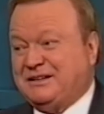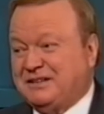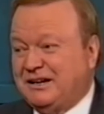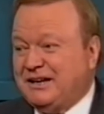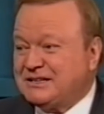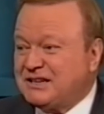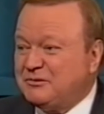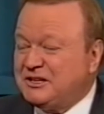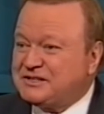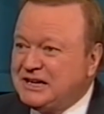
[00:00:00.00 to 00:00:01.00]
Dylan, hasn't he?
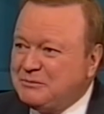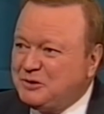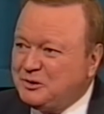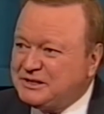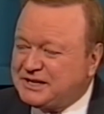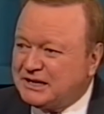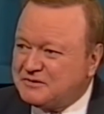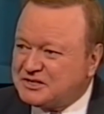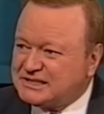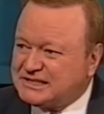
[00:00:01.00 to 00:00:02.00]
When you see him do his
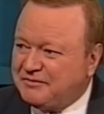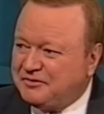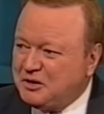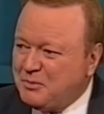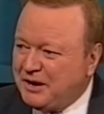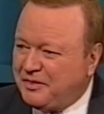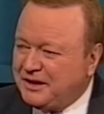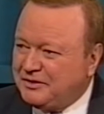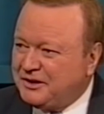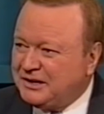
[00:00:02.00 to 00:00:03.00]
television stuff, and you might
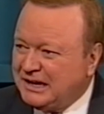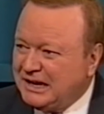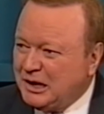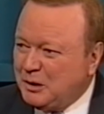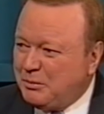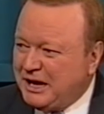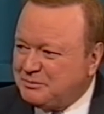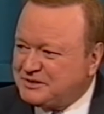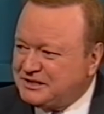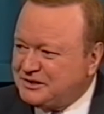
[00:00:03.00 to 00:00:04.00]
think that
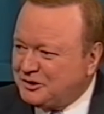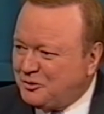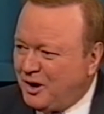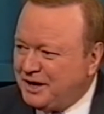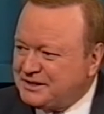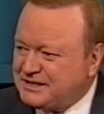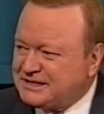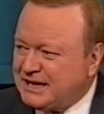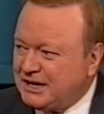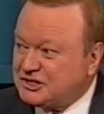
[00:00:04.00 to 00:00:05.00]
perhaps he's not quite as
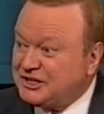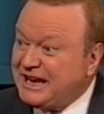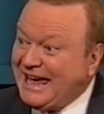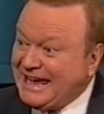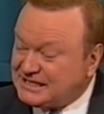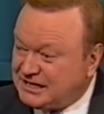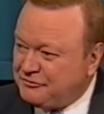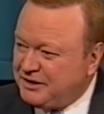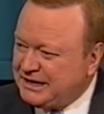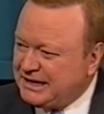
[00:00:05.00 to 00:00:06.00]
intelligent as he
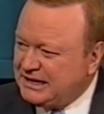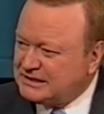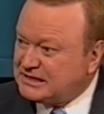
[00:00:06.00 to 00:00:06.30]
really is.